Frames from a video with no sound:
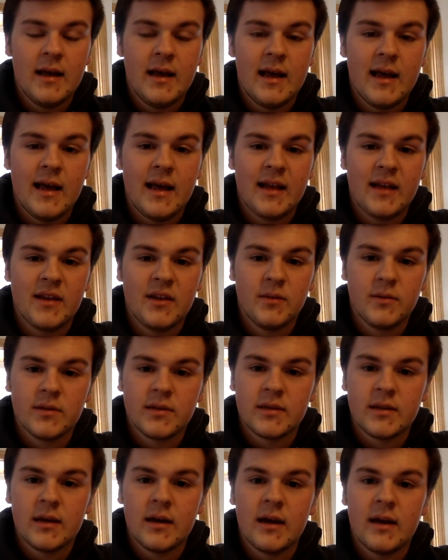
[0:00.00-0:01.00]
and you would
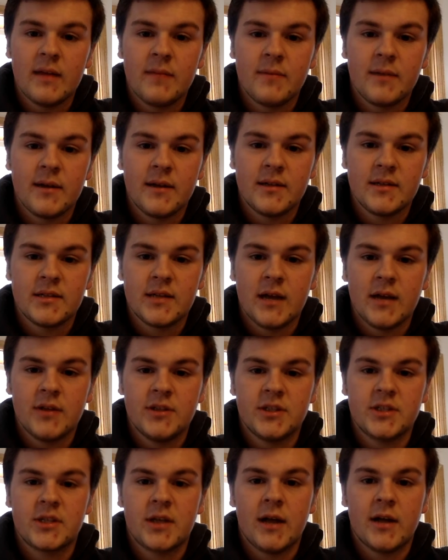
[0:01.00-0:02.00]
have thought Brandon Saad
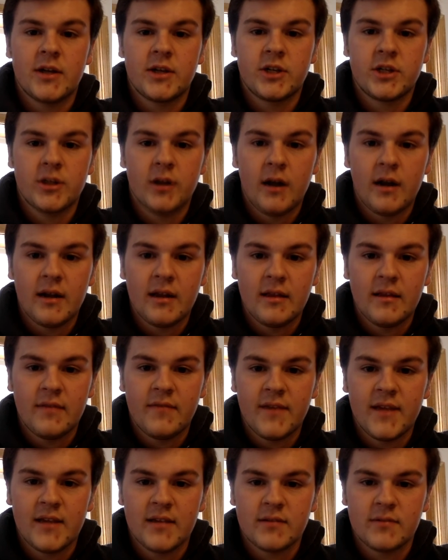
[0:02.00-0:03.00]
just got shot in the
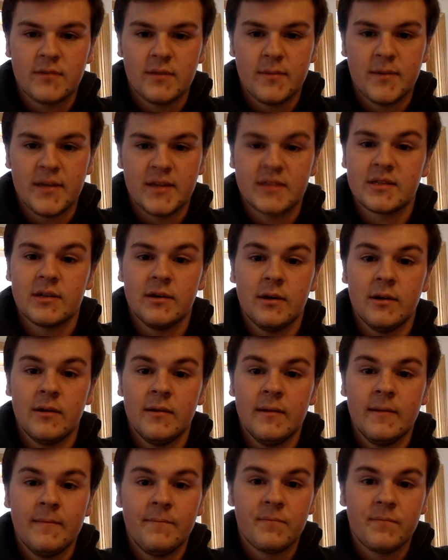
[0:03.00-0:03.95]
face with a pistol.